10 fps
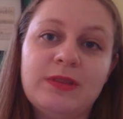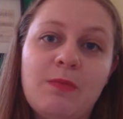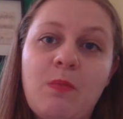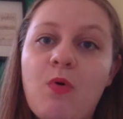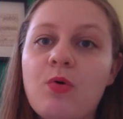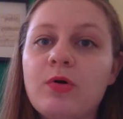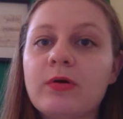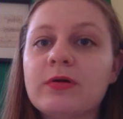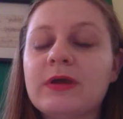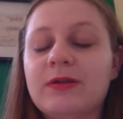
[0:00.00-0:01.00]
them
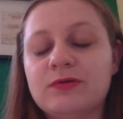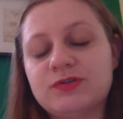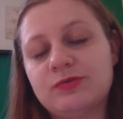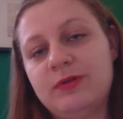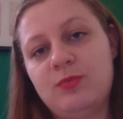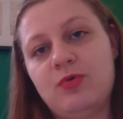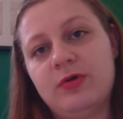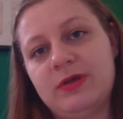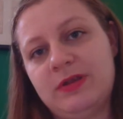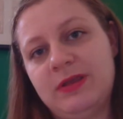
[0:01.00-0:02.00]
more, and also in the
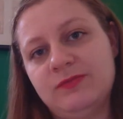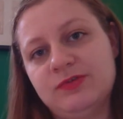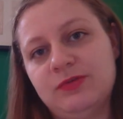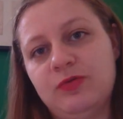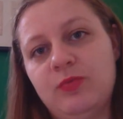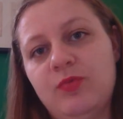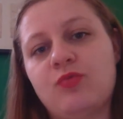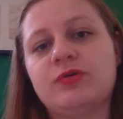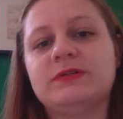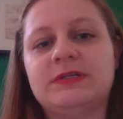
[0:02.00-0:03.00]
book, it gives you a little bit
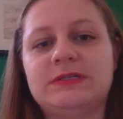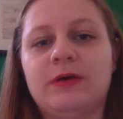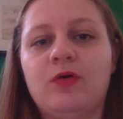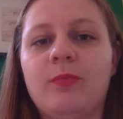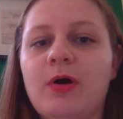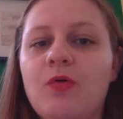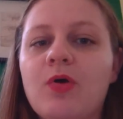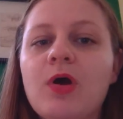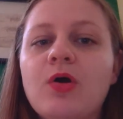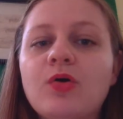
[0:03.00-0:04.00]
more detail about
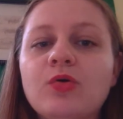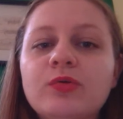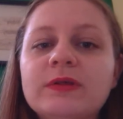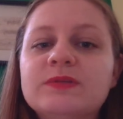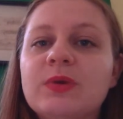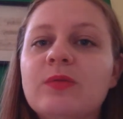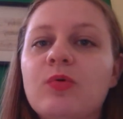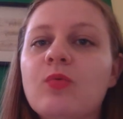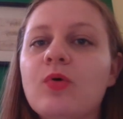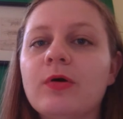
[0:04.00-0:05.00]
who these
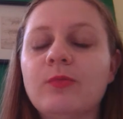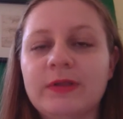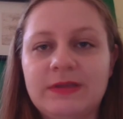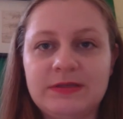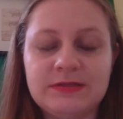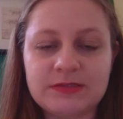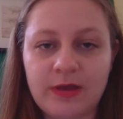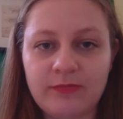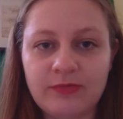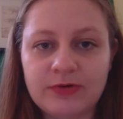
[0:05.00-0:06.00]
people were, what they
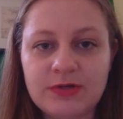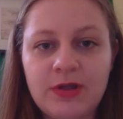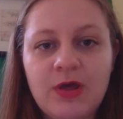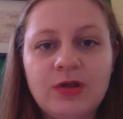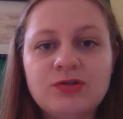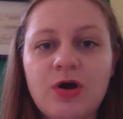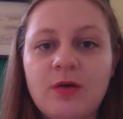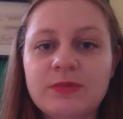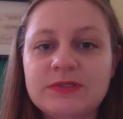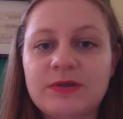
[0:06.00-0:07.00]
discovered.
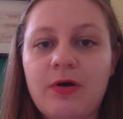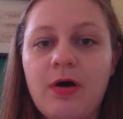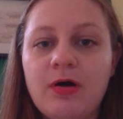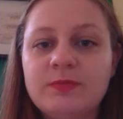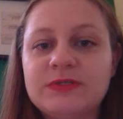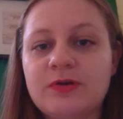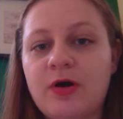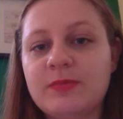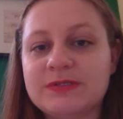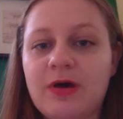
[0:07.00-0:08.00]
Thomas Hobbes,
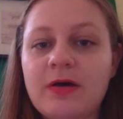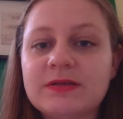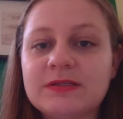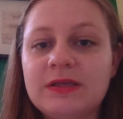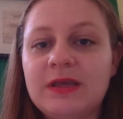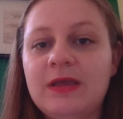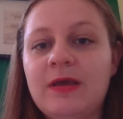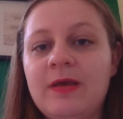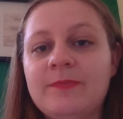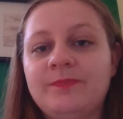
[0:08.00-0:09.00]
Thomas Huxley,
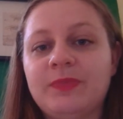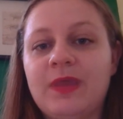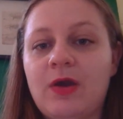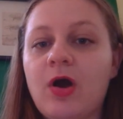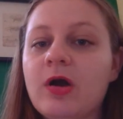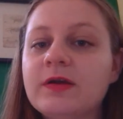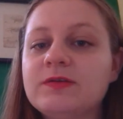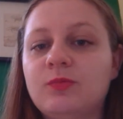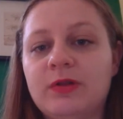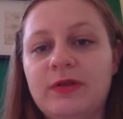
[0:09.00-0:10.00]

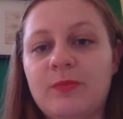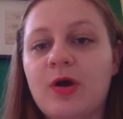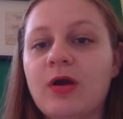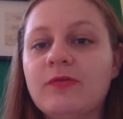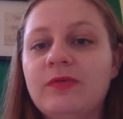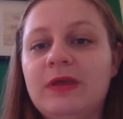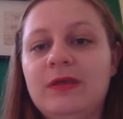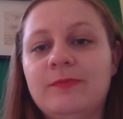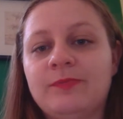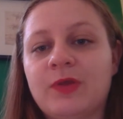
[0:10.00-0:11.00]
Descartes, William
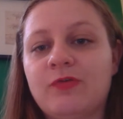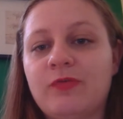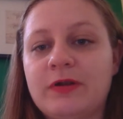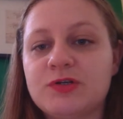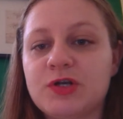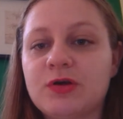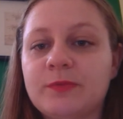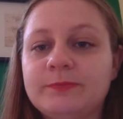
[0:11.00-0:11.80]
Harvey, Frederick